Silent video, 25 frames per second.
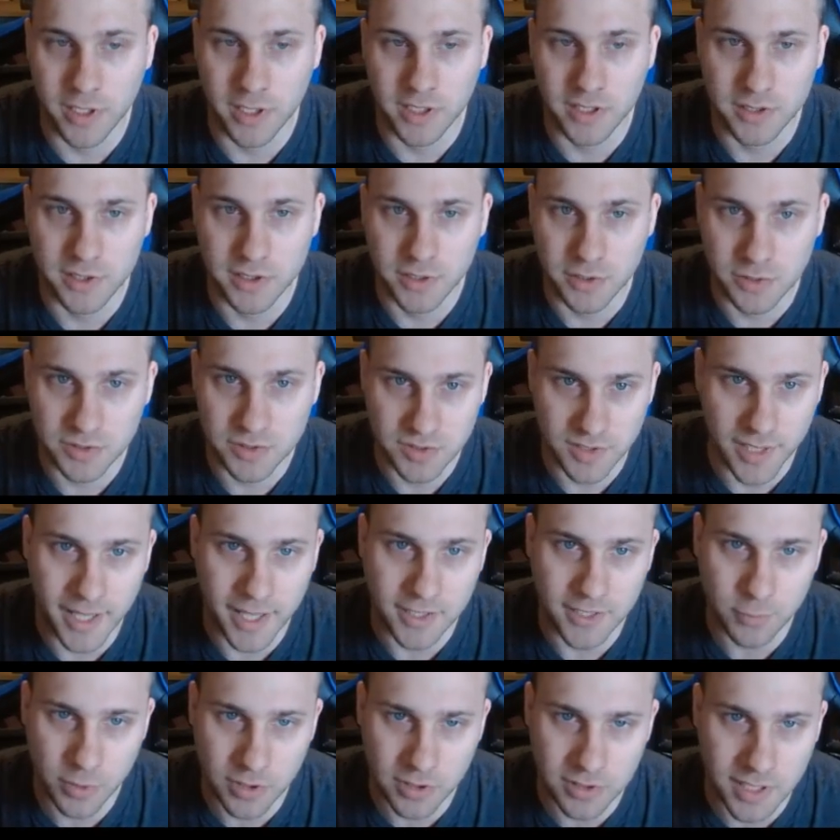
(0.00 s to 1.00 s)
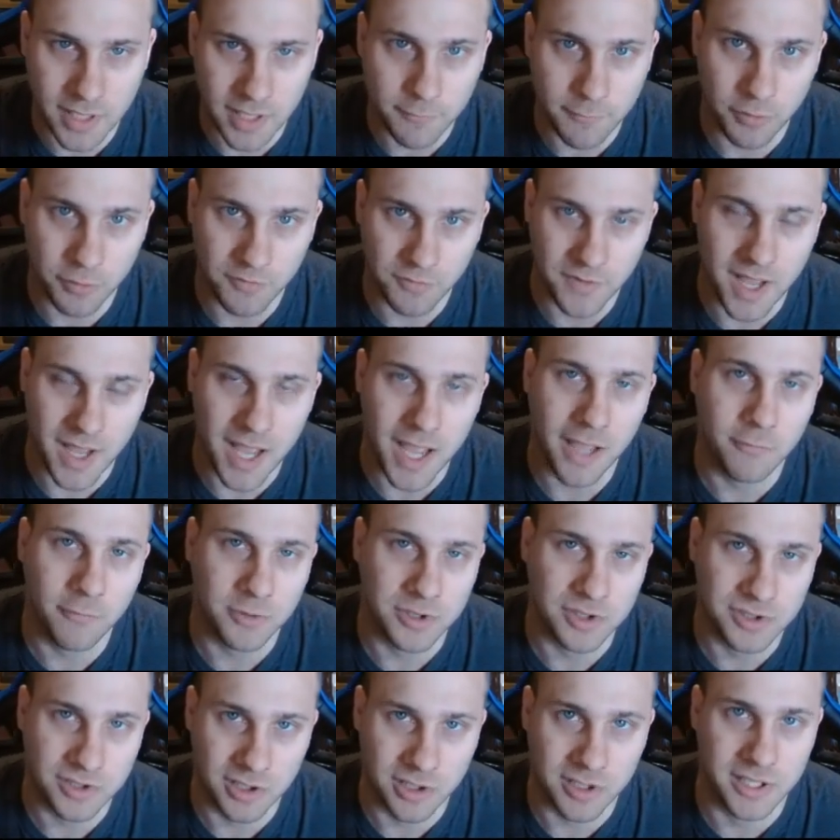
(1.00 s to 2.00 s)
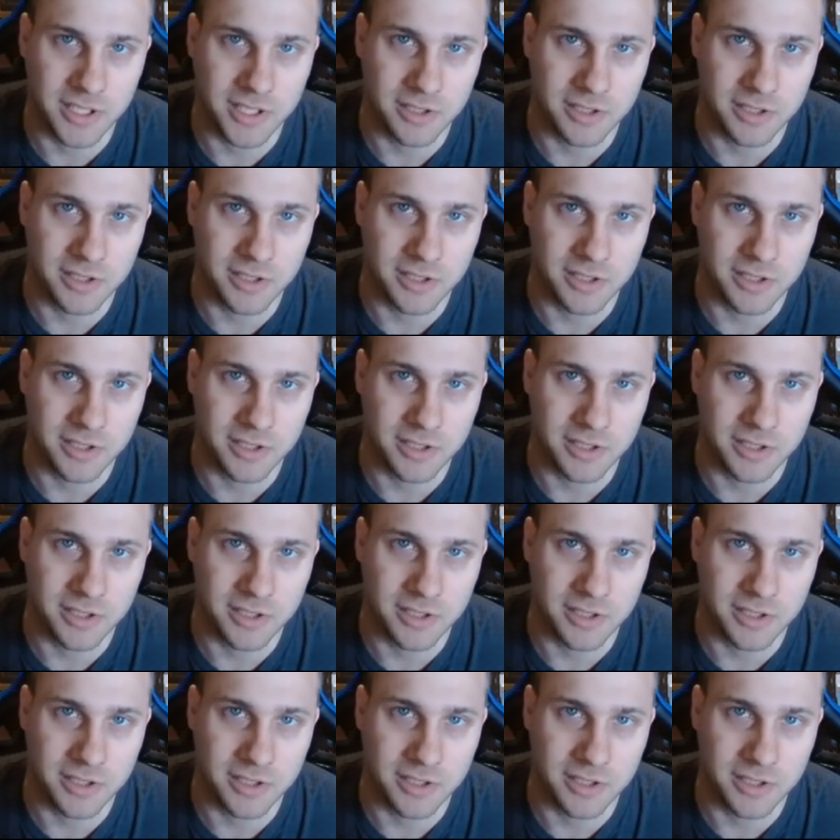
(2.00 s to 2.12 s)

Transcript: to do. So that's where level 5 we start